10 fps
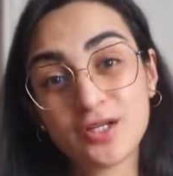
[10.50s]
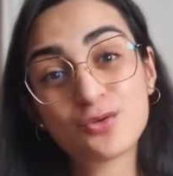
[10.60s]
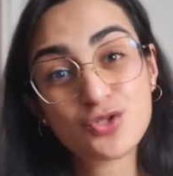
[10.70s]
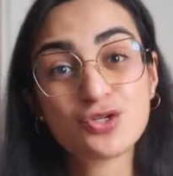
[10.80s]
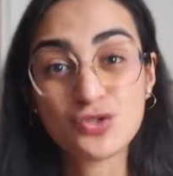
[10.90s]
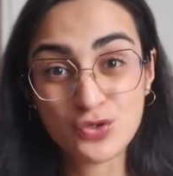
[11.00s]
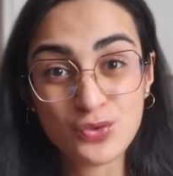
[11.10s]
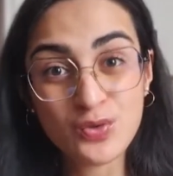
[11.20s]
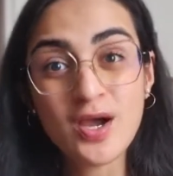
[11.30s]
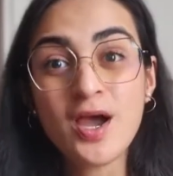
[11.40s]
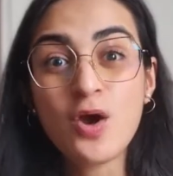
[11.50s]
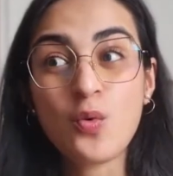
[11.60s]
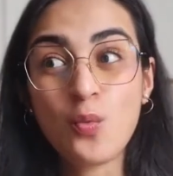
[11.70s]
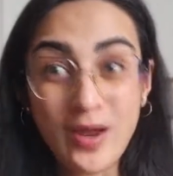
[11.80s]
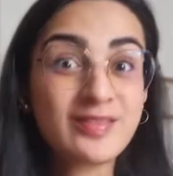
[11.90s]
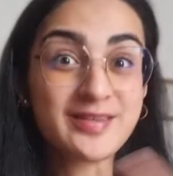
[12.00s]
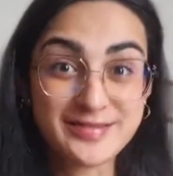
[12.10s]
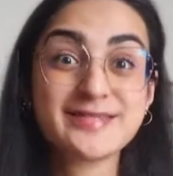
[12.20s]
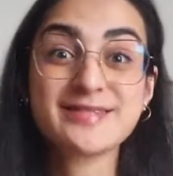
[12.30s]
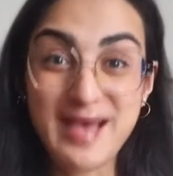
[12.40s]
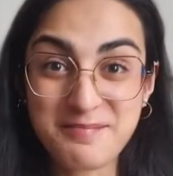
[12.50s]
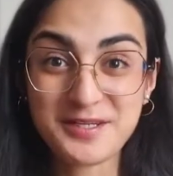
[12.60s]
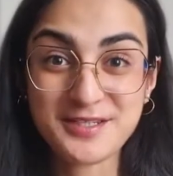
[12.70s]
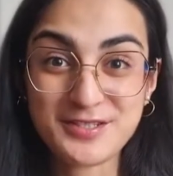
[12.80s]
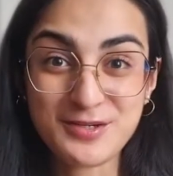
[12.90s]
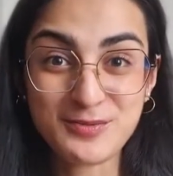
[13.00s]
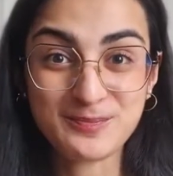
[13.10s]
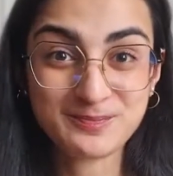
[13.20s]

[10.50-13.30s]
you should do when this is happening to you.